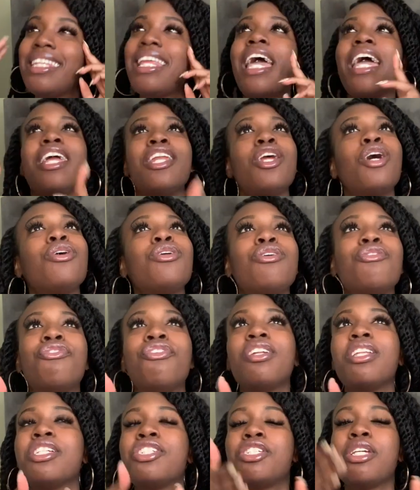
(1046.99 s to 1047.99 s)
They know you
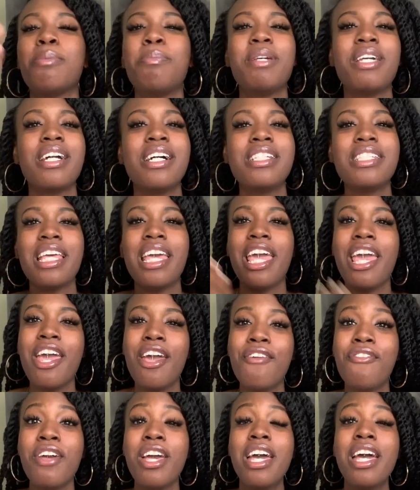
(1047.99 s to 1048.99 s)
full of shit because
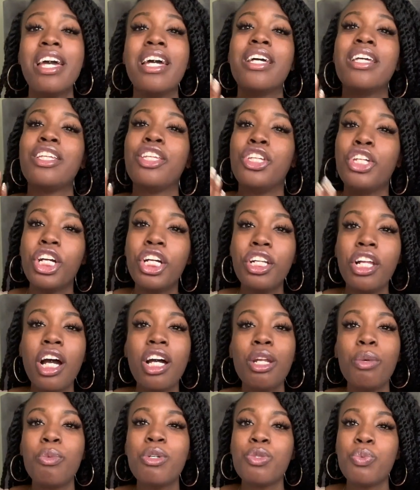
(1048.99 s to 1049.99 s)
if your
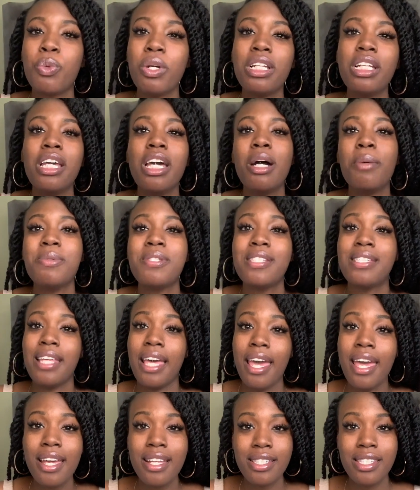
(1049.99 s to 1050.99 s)
daughter was really
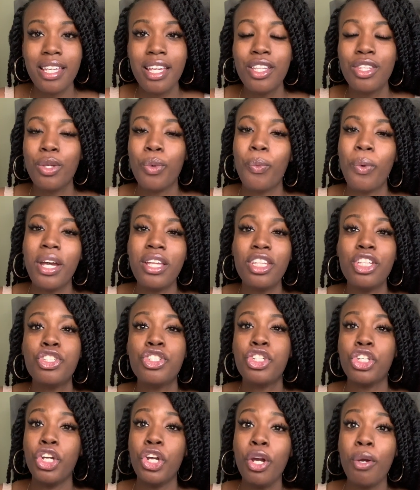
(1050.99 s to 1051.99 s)
upset the way
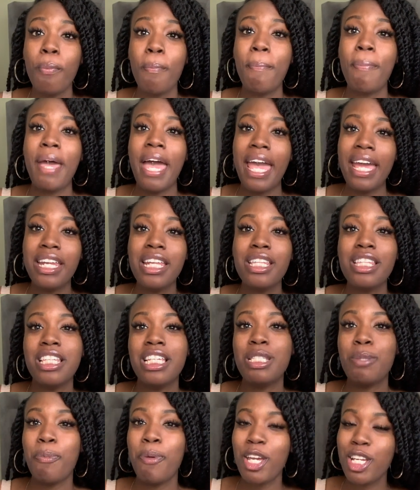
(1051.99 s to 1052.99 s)
that you're painting
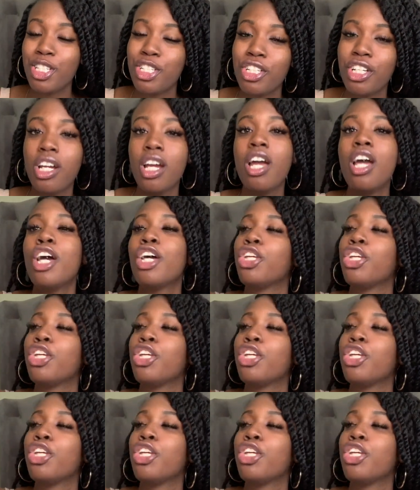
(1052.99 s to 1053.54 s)
this picture,